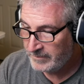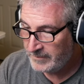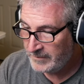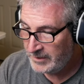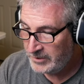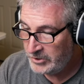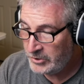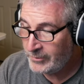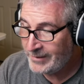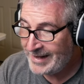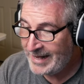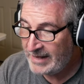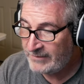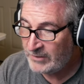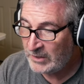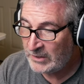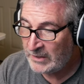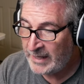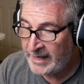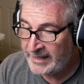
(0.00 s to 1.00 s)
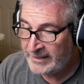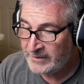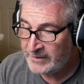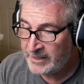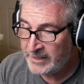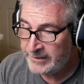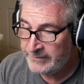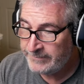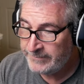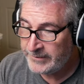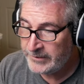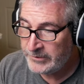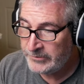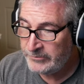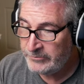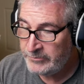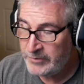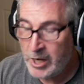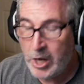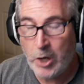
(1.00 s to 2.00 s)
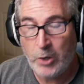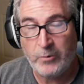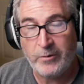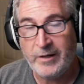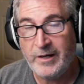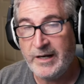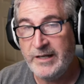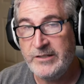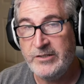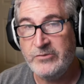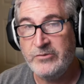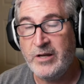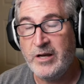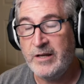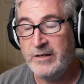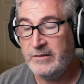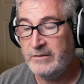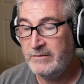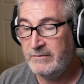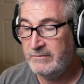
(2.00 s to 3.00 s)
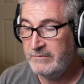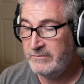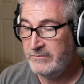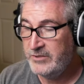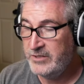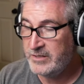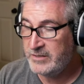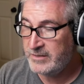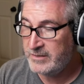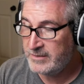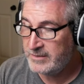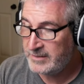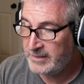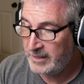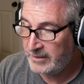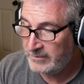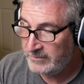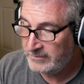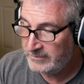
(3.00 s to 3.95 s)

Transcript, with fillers: Do I have a landline phone? No, I do not. Just a cell.